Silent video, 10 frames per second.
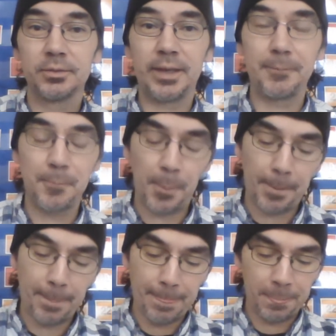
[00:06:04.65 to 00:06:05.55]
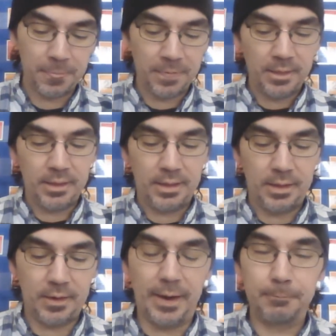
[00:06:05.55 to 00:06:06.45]
Okay?
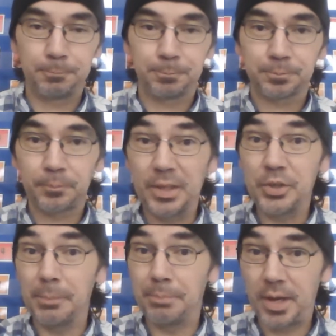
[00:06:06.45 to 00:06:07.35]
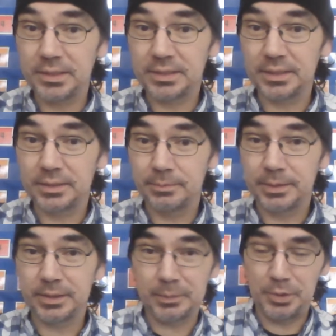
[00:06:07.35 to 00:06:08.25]
All right. And you can pause this
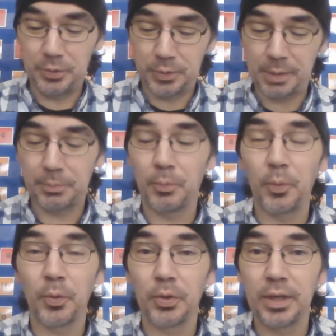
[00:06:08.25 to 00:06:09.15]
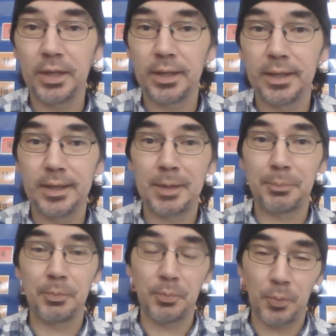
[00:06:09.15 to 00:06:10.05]
because I'm going to do a couple more uh, a
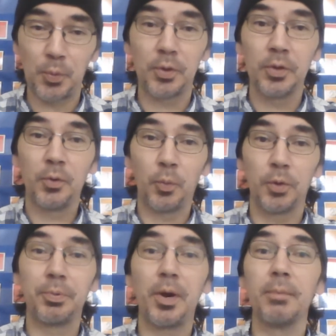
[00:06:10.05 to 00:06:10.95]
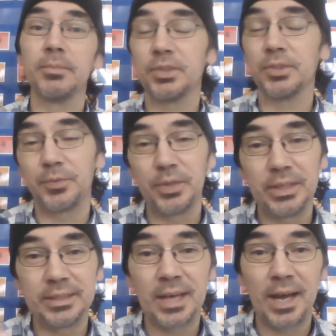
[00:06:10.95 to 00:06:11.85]
couple more word problems. So if you
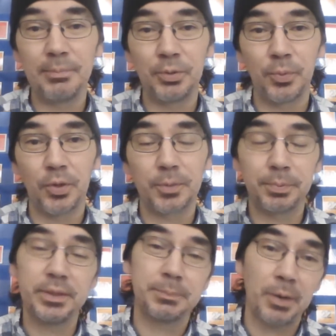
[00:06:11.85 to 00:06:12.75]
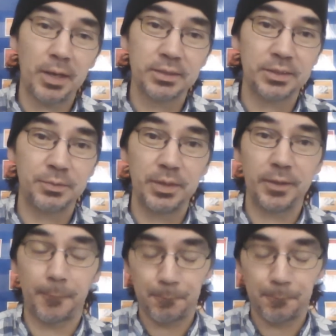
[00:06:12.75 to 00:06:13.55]
need time to work, please pause this video.